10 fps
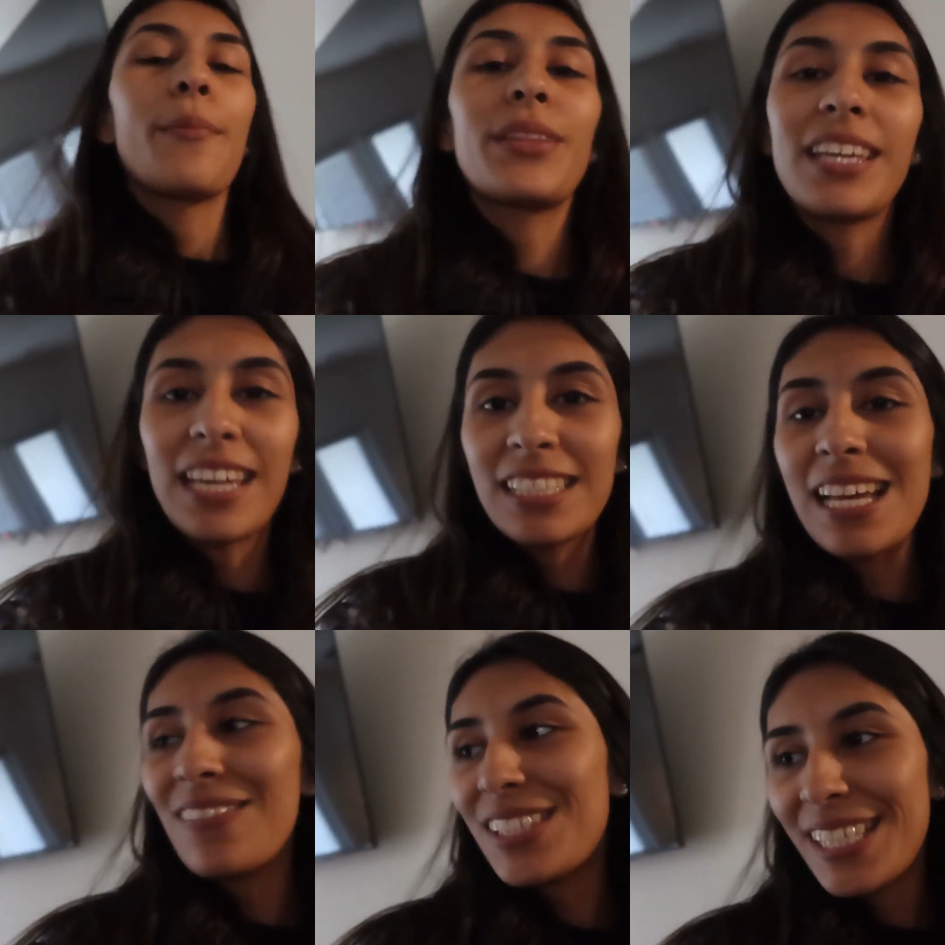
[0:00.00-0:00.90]
but the kids
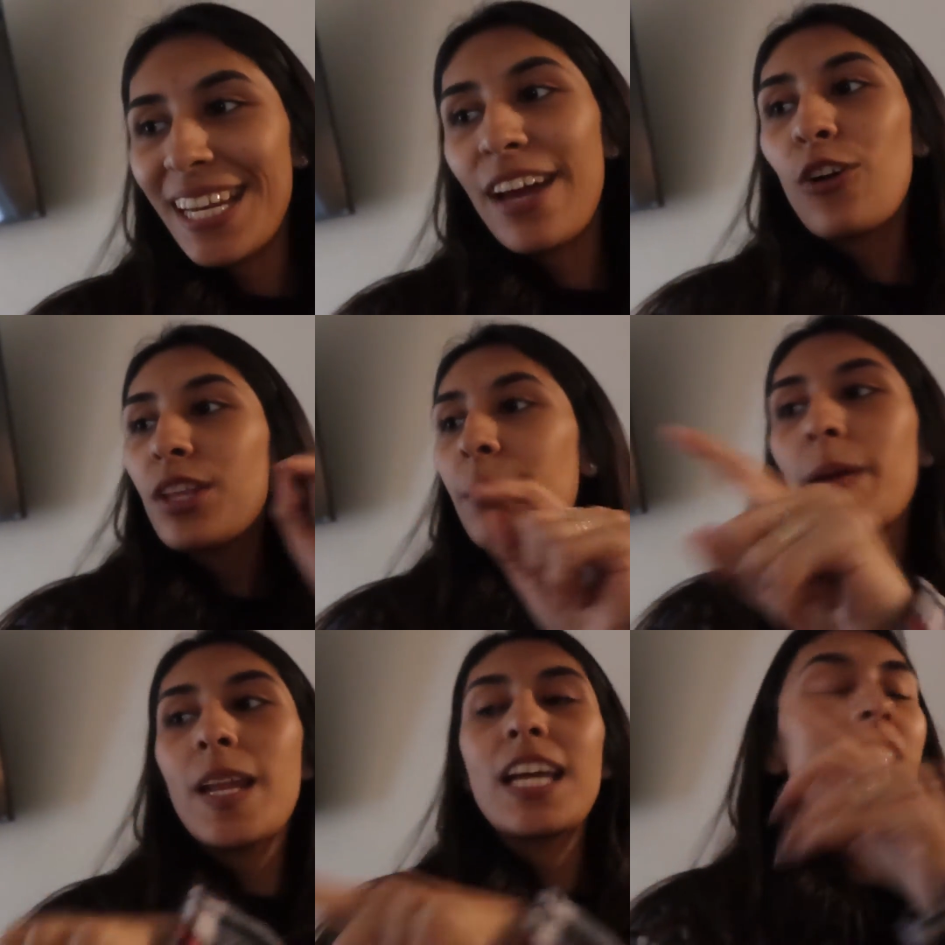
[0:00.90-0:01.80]
haven't seen it, only
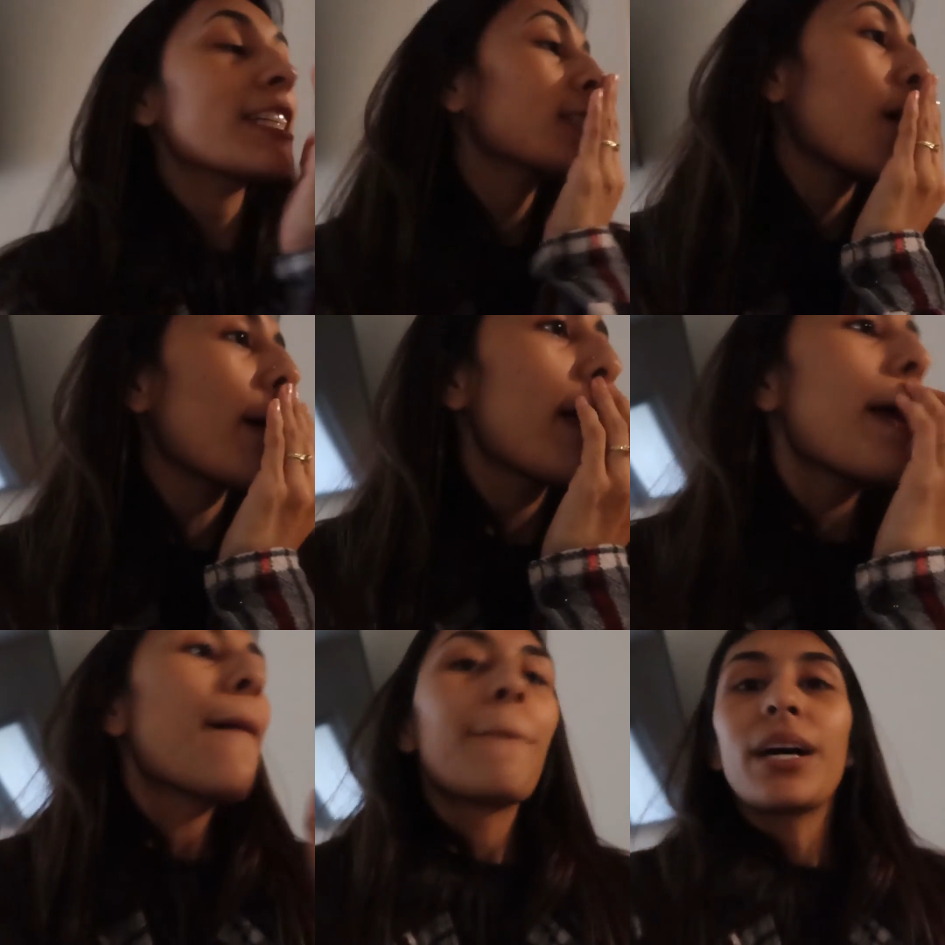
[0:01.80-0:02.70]
me and AJ saw it.
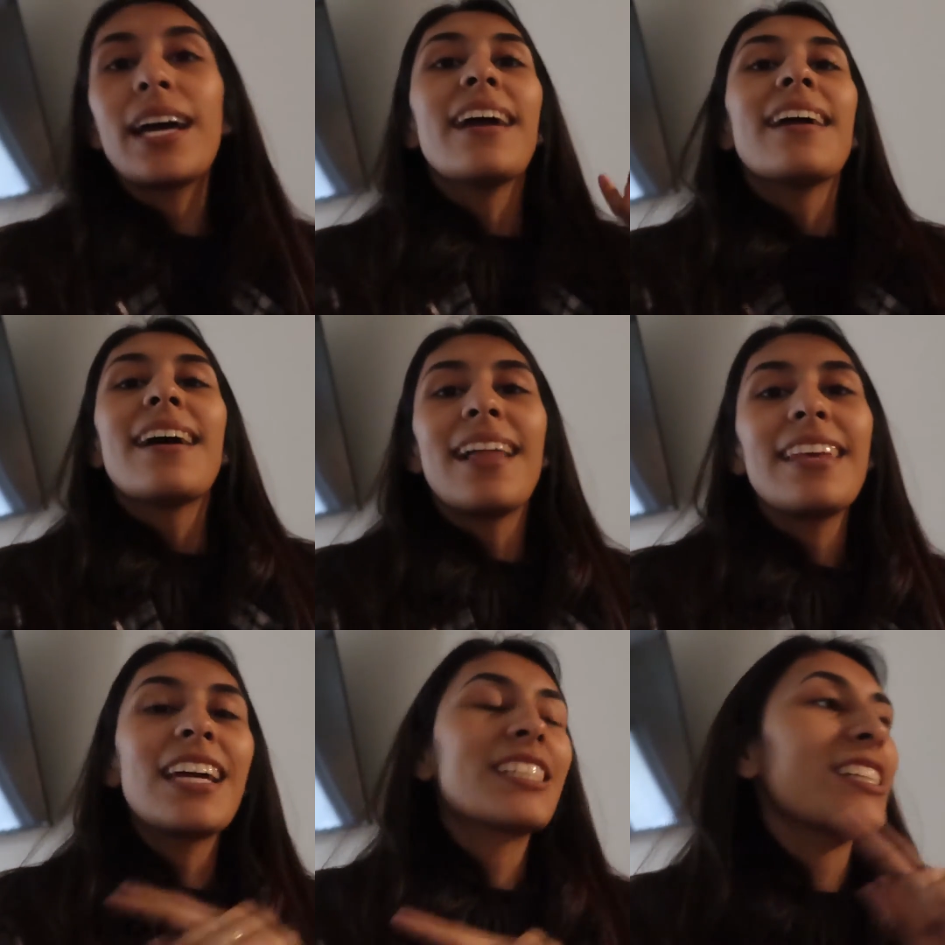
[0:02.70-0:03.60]
But
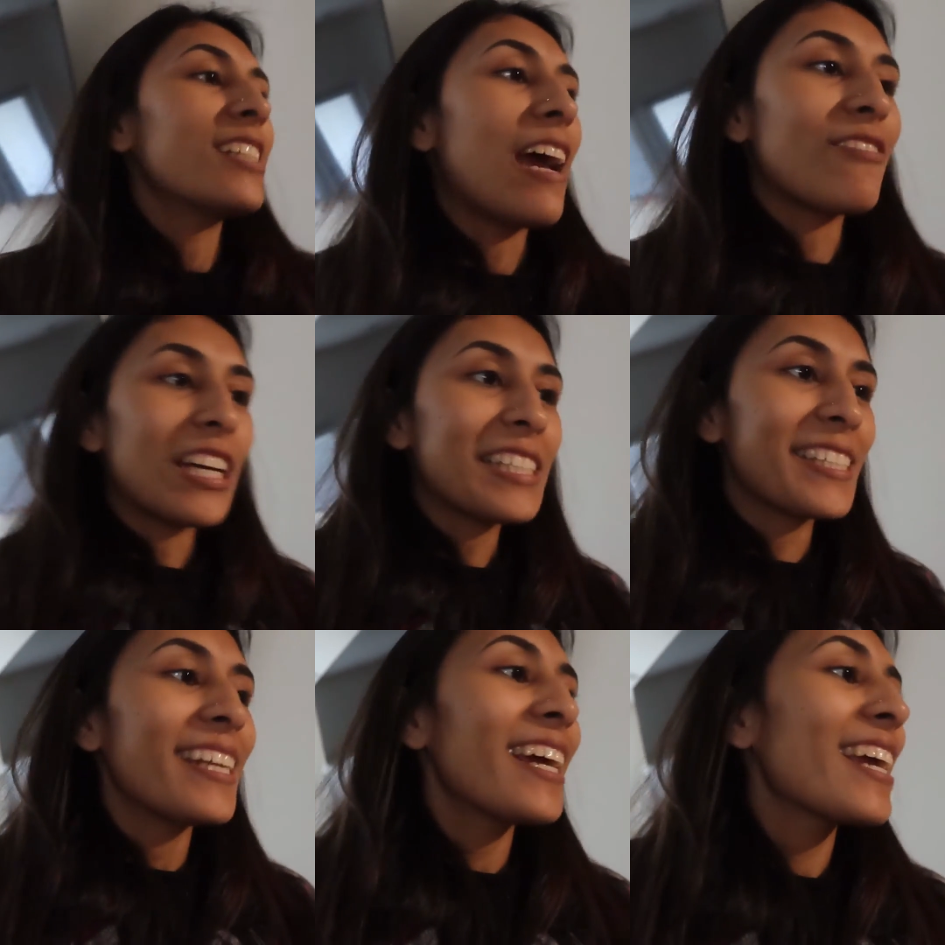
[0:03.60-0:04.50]
Aaliyah and Jaden have not
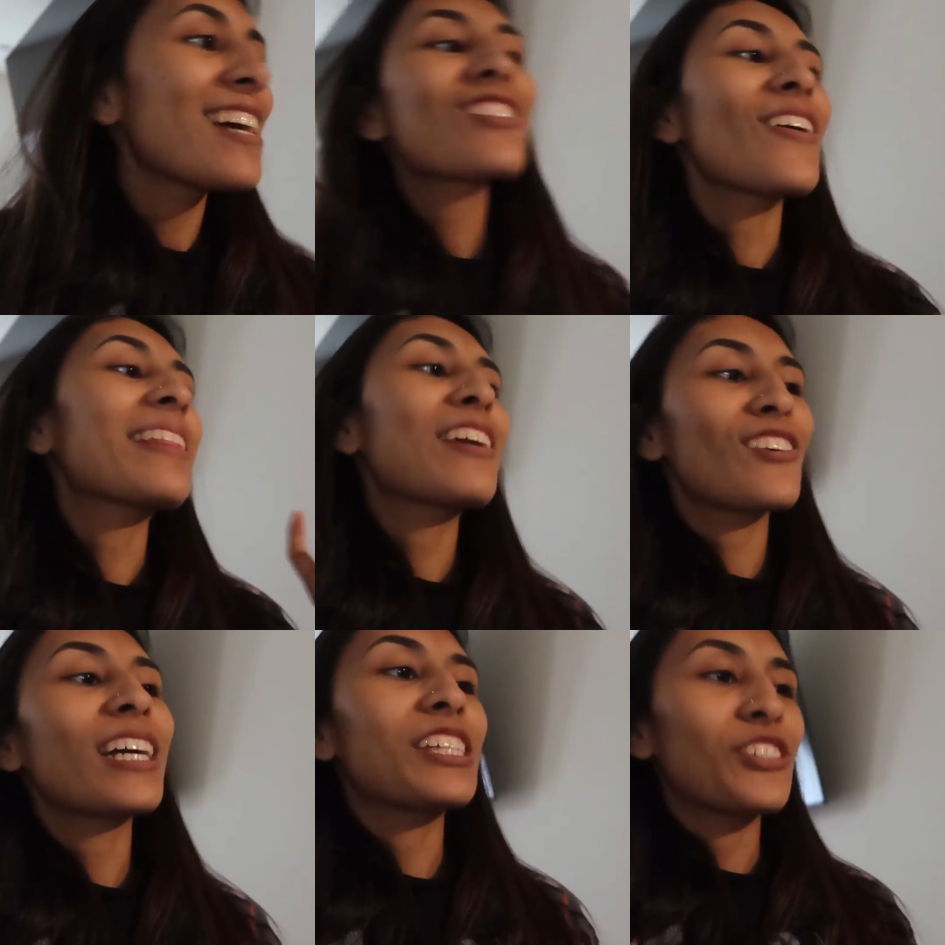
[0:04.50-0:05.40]
seen it yet, so I think
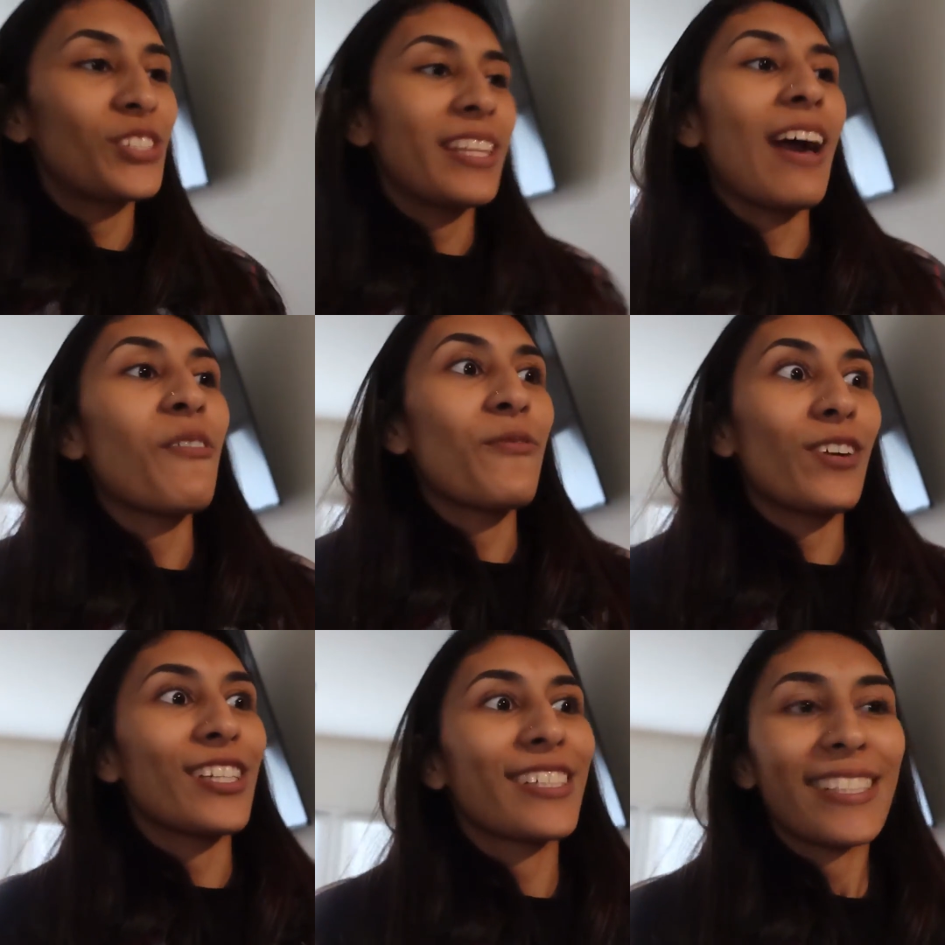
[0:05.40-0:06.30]
you guys should see that one
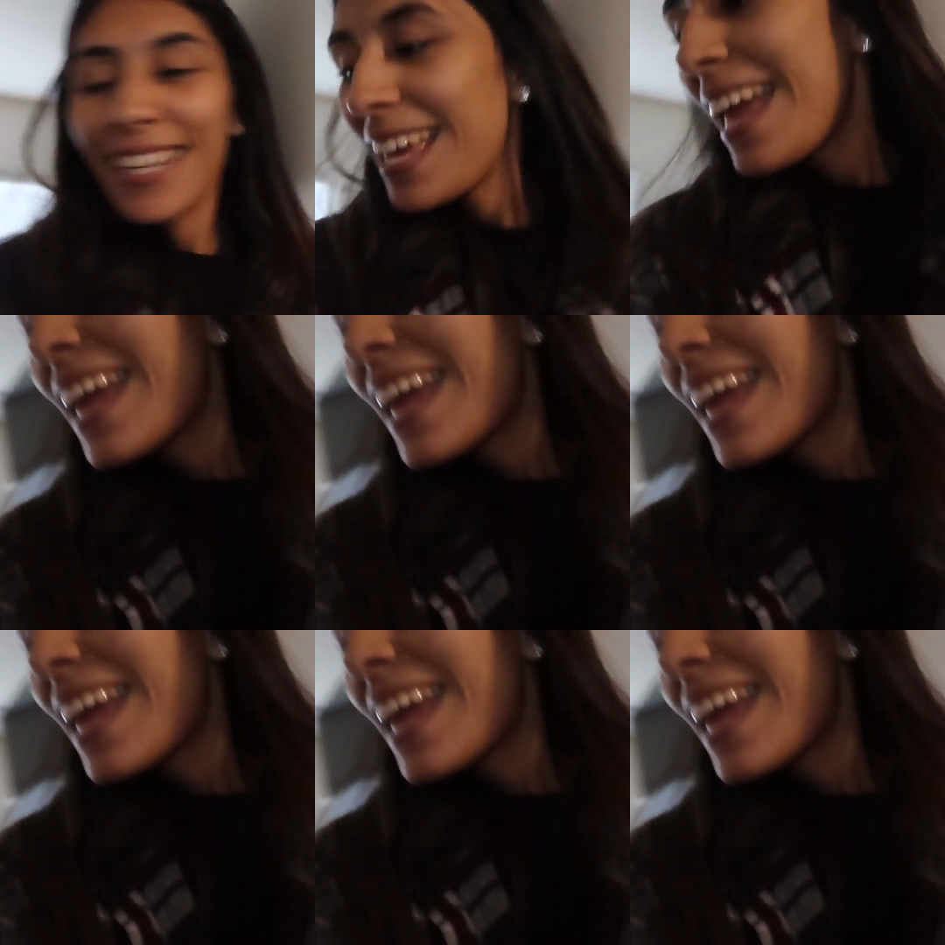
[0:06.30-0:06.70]
first.